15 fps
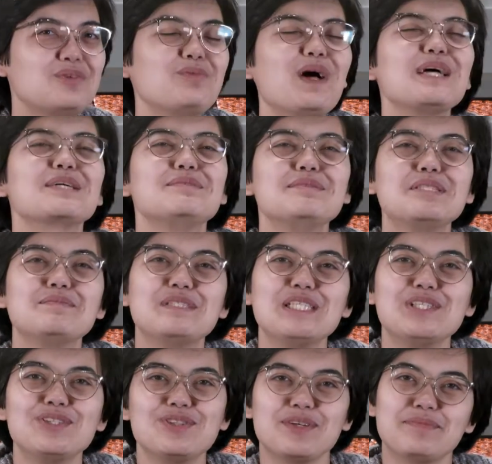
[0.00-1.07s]
Welcome to
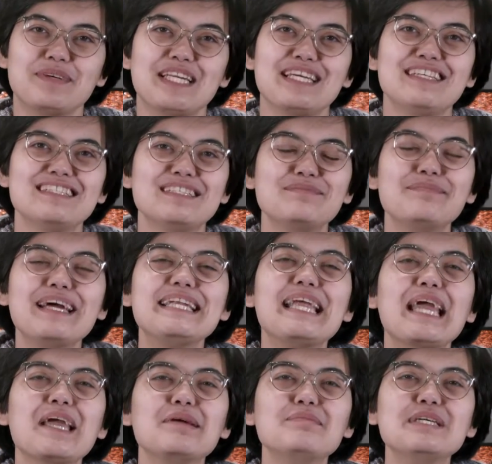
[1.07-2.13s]
Ministry Minute. My
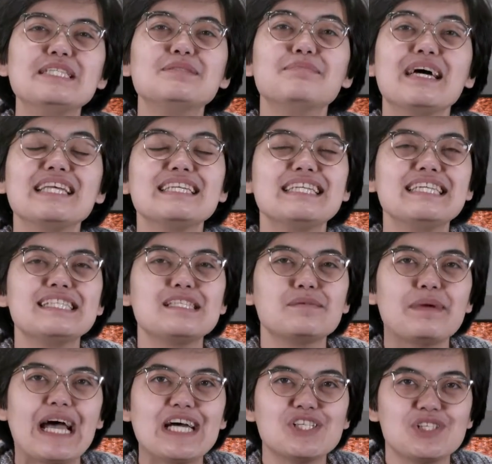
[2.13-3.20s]
name is Melanie
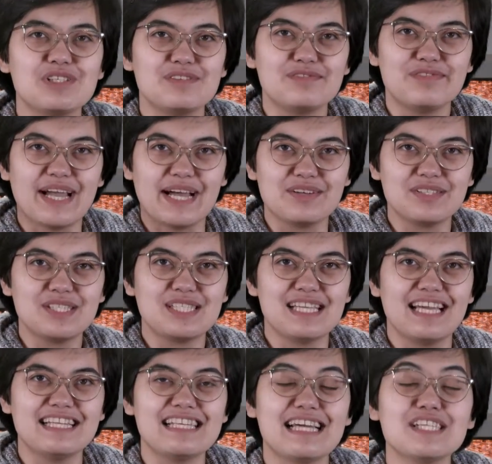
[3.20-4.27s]
Sebastian
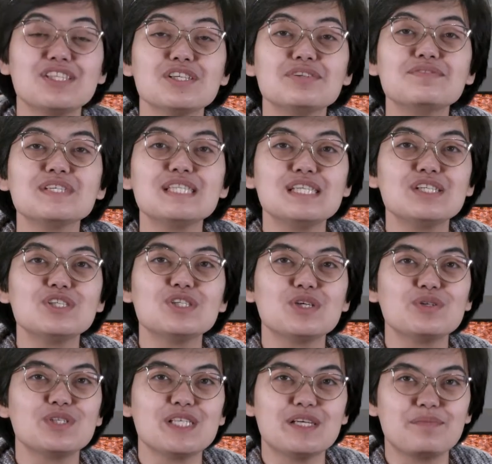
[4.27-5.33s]
Faust, and I serve as the
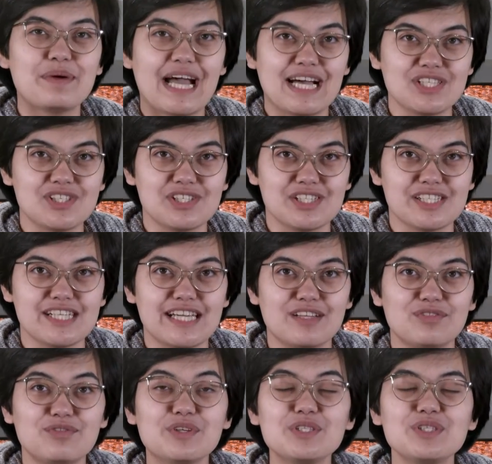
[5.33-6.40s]
associate pastor
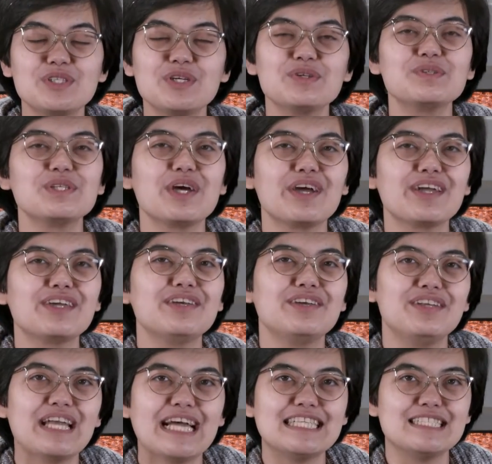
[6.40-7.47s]
at First Ozark
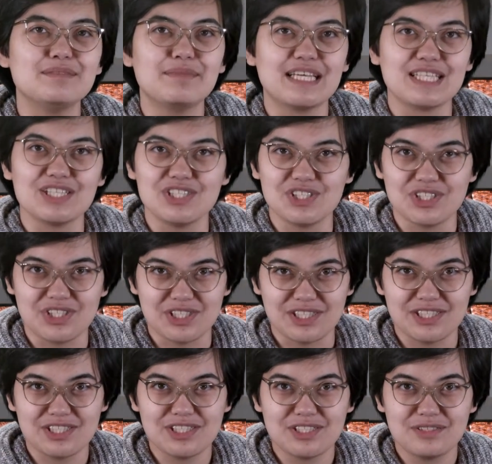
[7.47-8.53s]
United Methodist
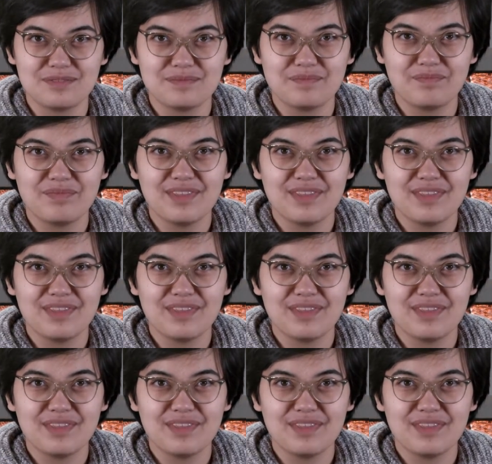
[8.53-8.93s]
Church.